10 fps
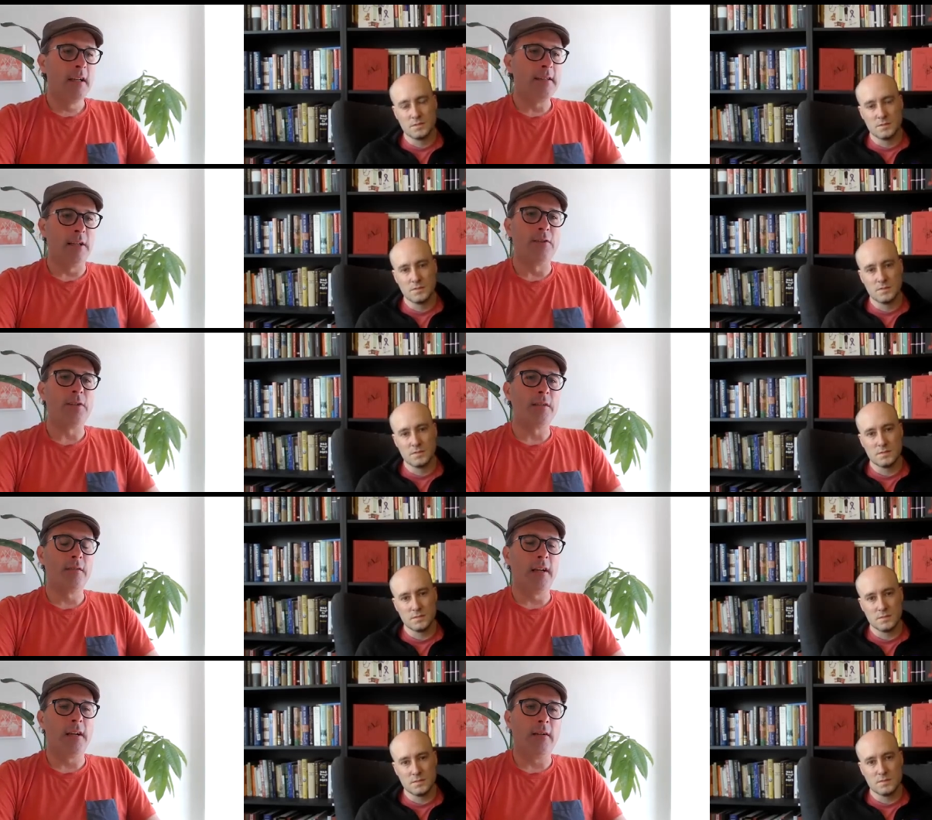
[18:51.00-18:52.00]
Speaker 1: diligent,
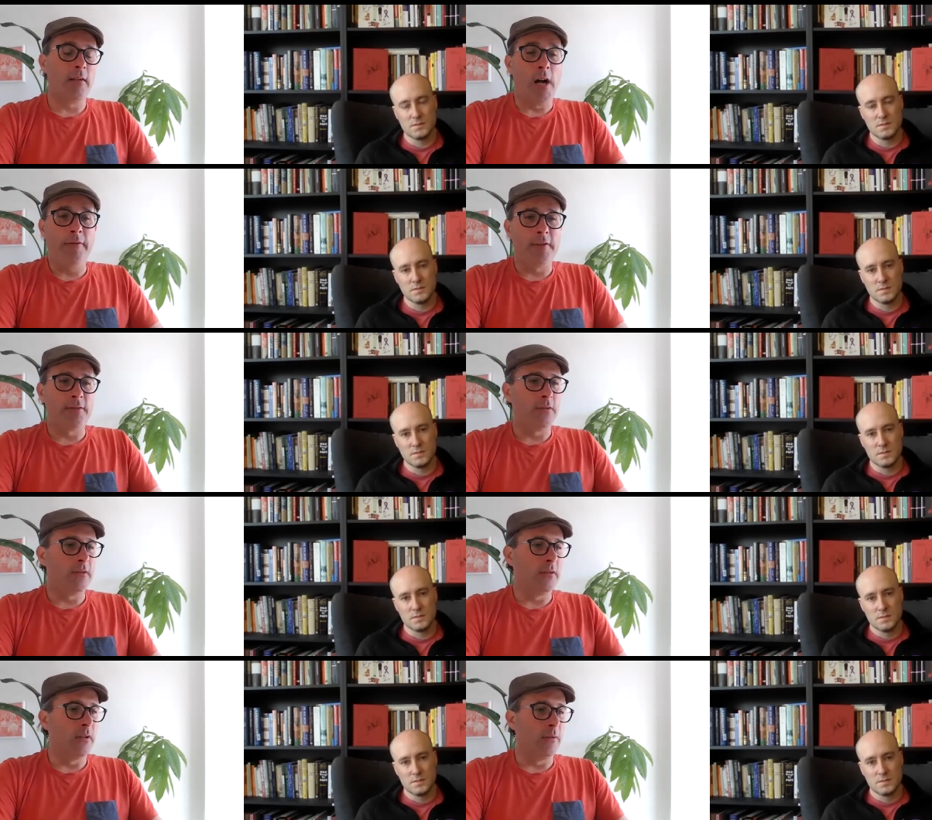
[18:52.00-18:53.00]
uh, office
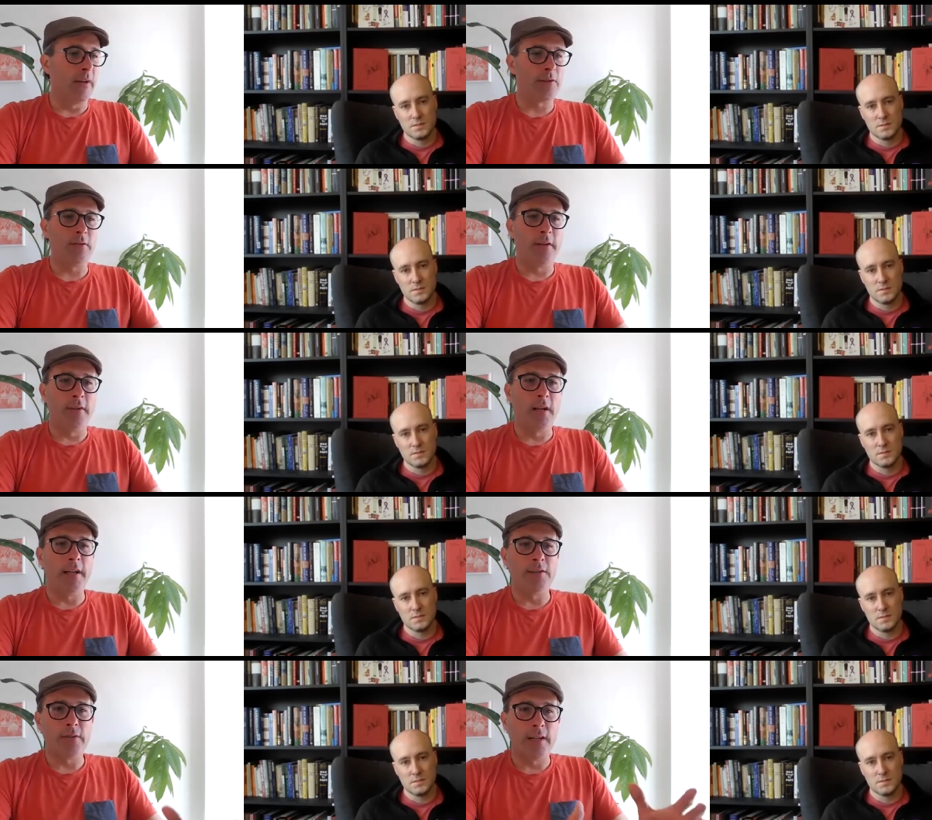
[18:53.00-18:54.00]
or or restaurant or
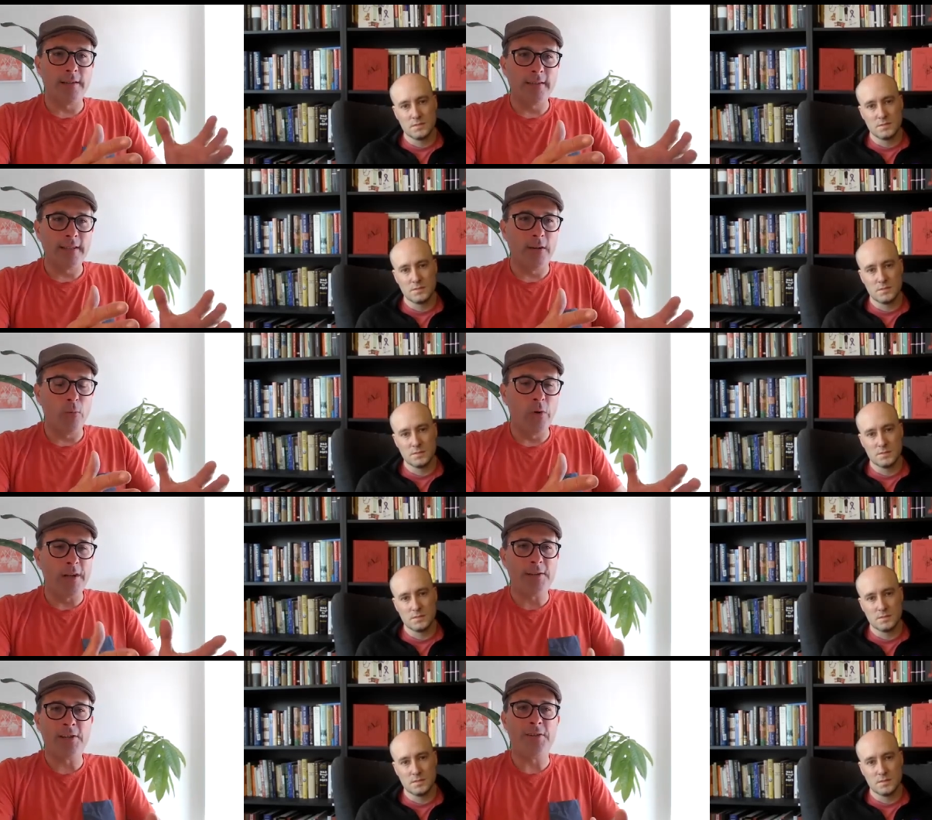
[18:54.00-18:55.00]
not, is trying to you know what
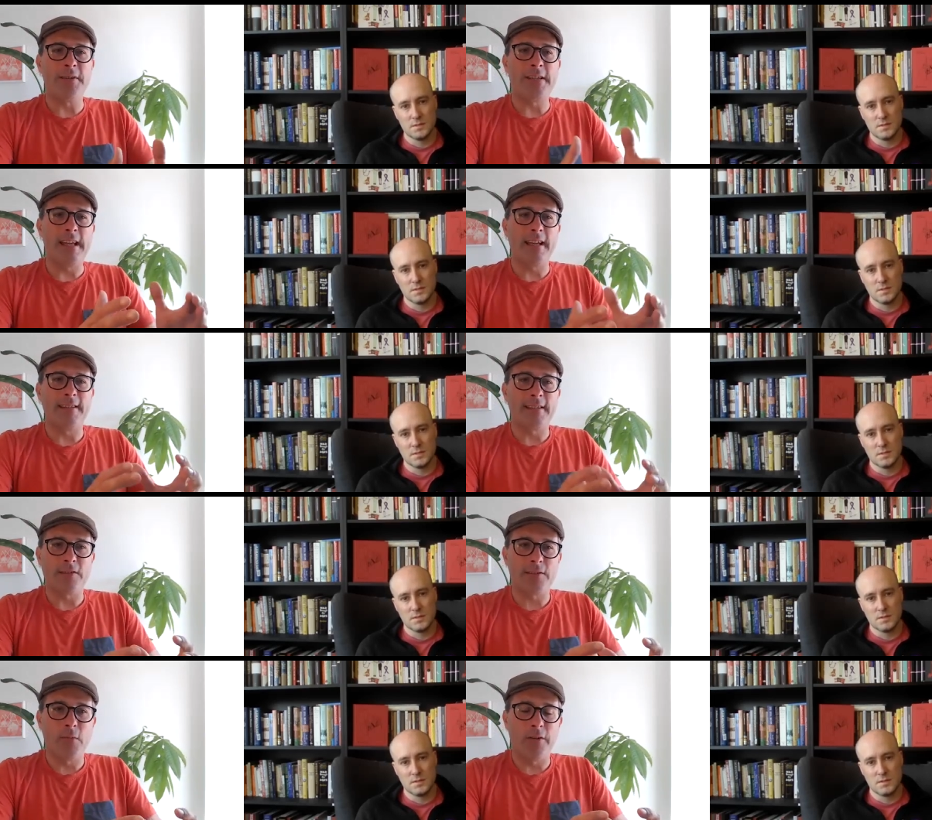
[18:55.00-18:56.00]
can you get in such
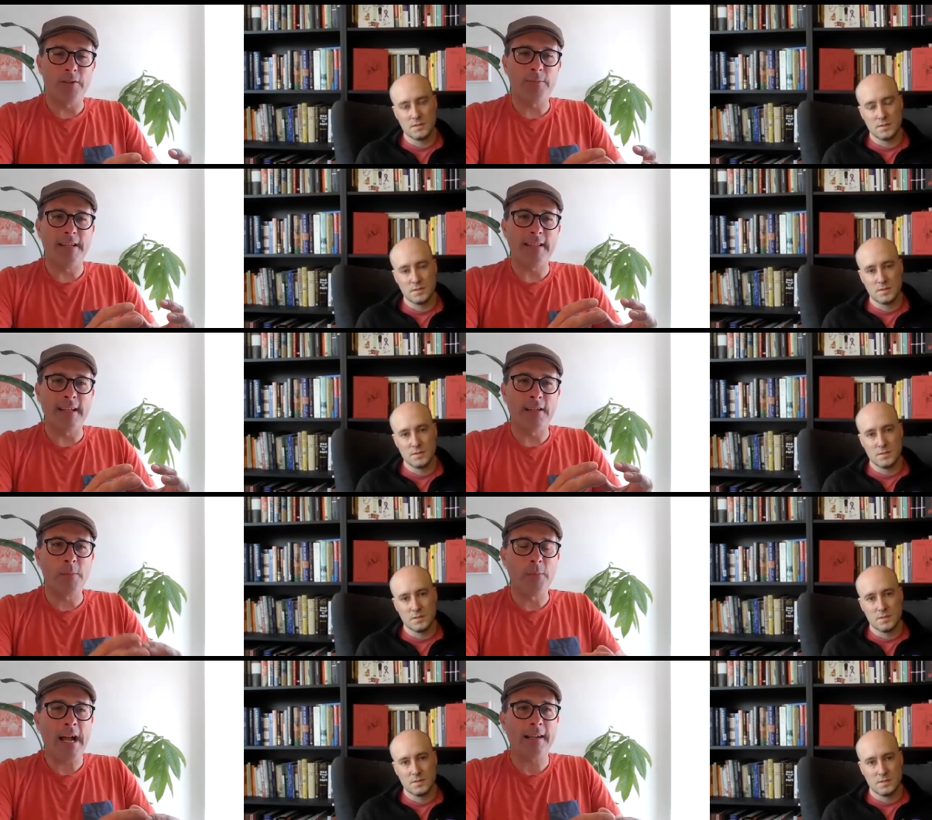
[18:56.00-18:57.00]
a smaller space and
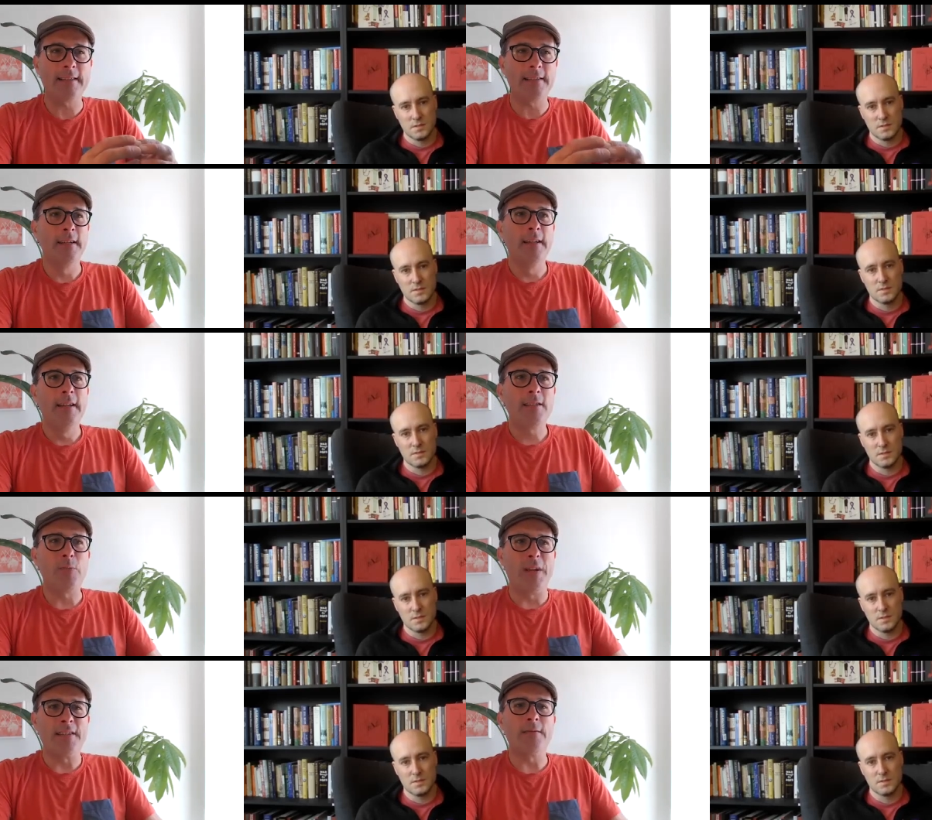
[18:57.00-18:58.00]
compacted
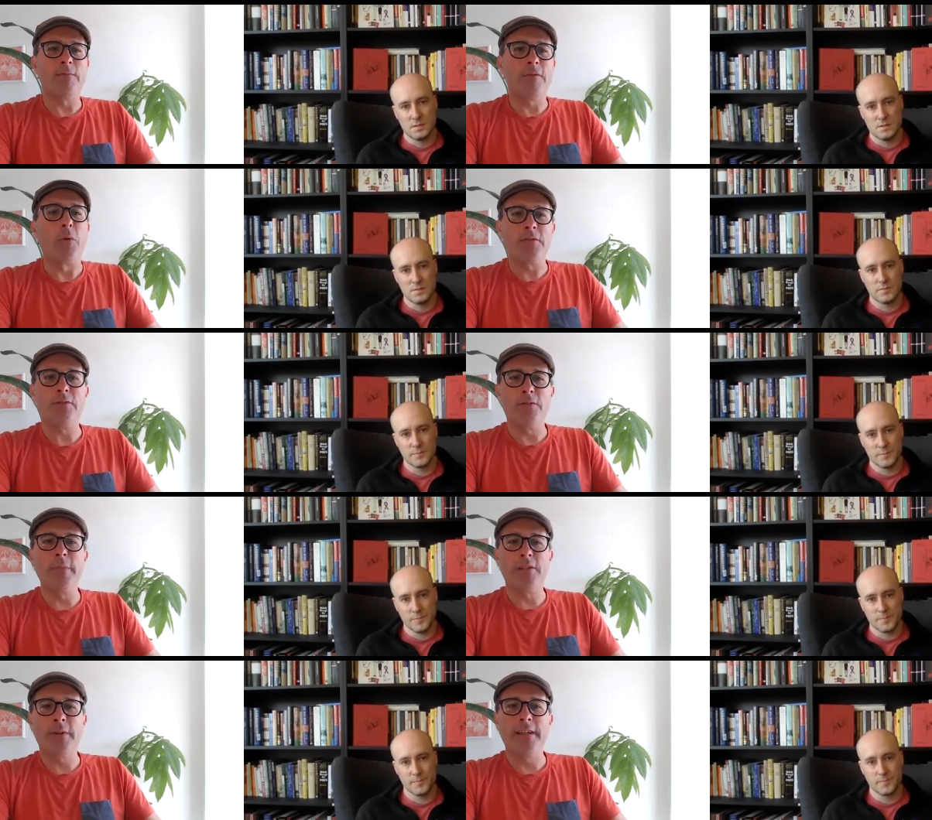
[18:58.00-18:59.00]
spaces forces you to
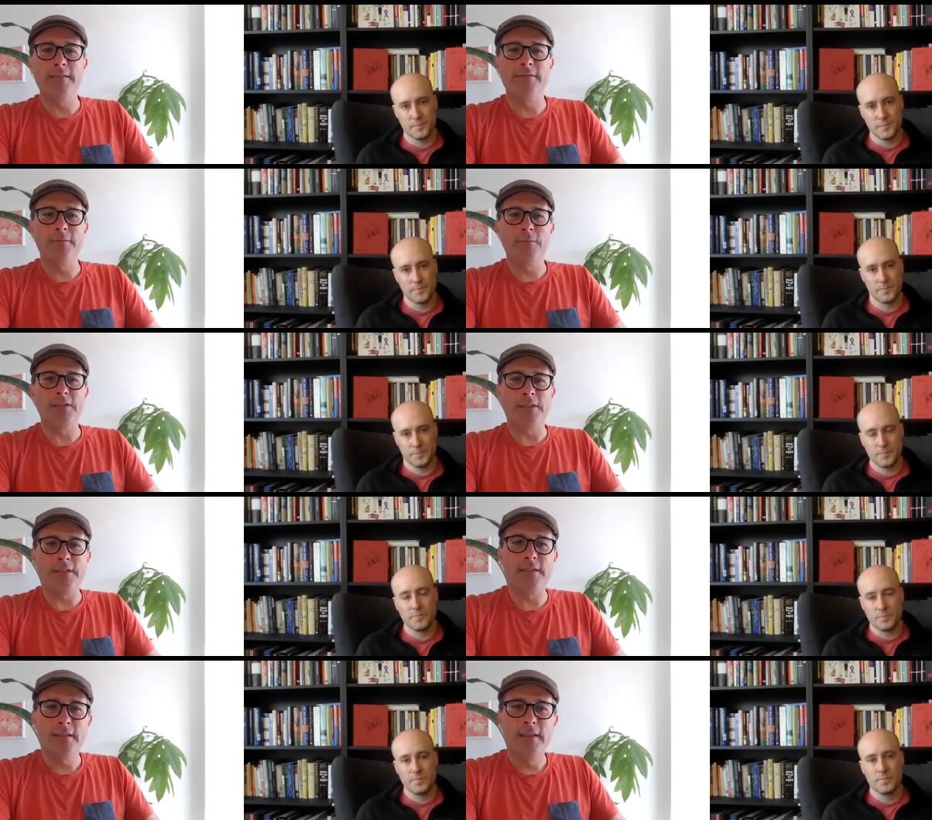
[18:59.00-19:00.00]
be creative, which
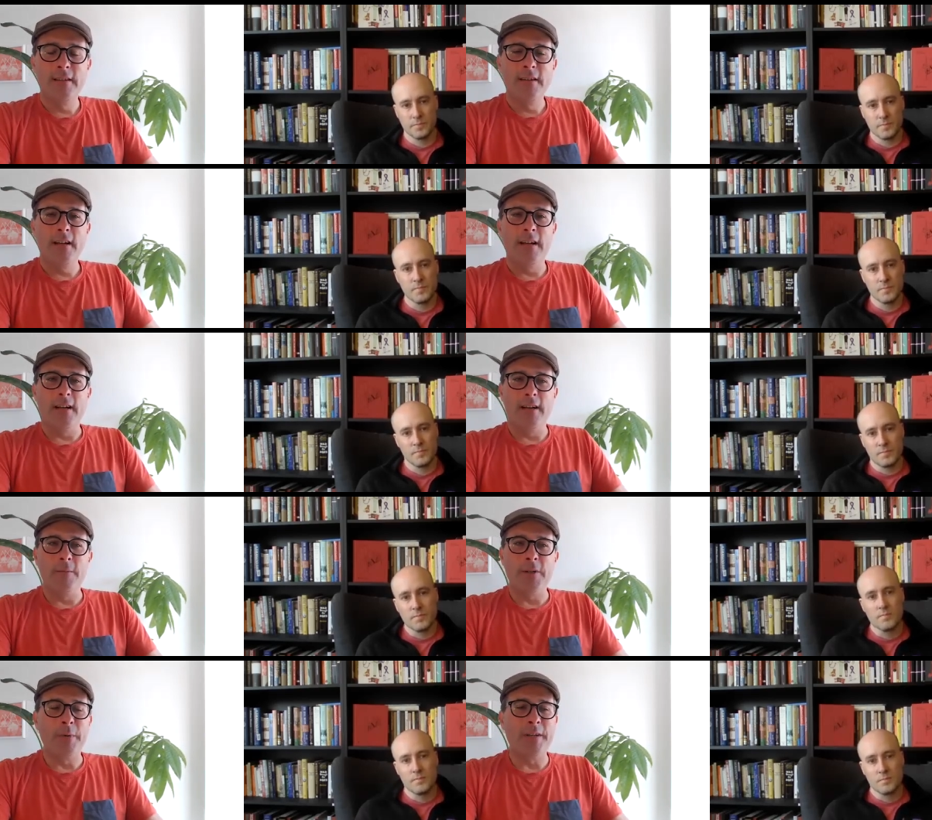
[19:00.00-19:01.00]
is um,
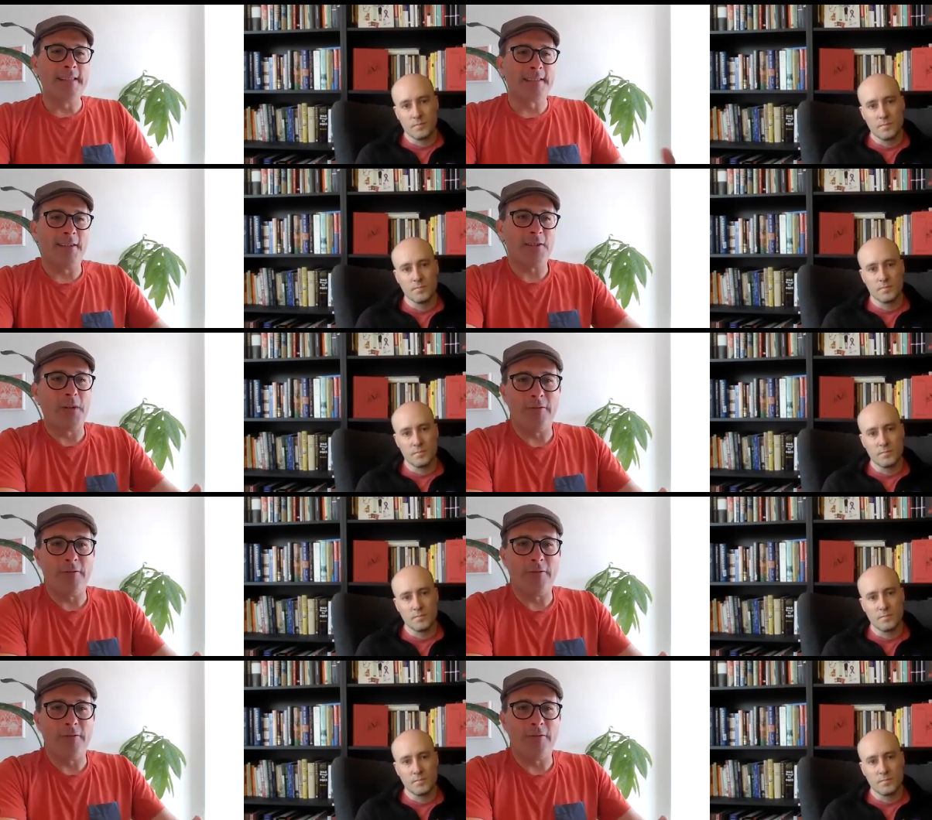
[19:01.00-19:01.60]
you know we did 600 square